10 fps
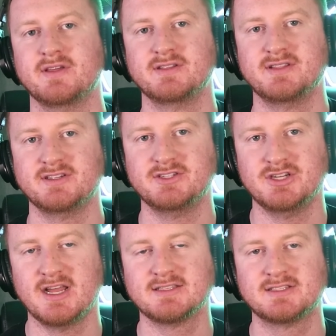The
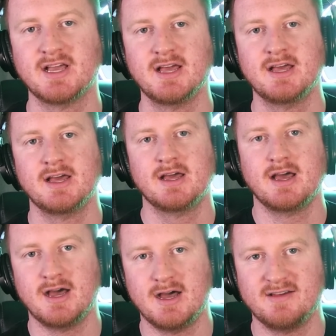Jets
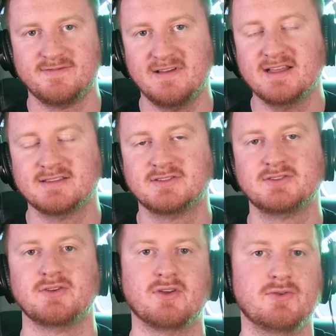
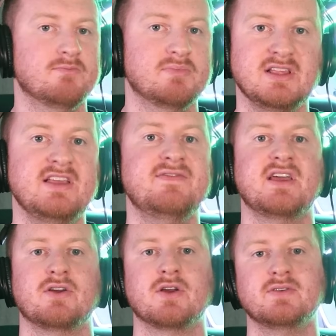fans who believe
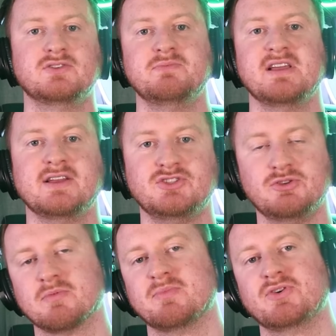they are going to be a
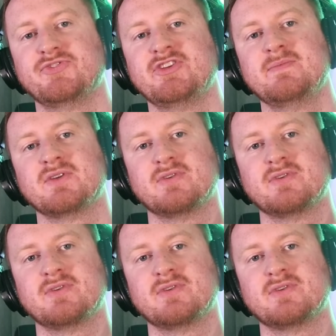Super Bowl team,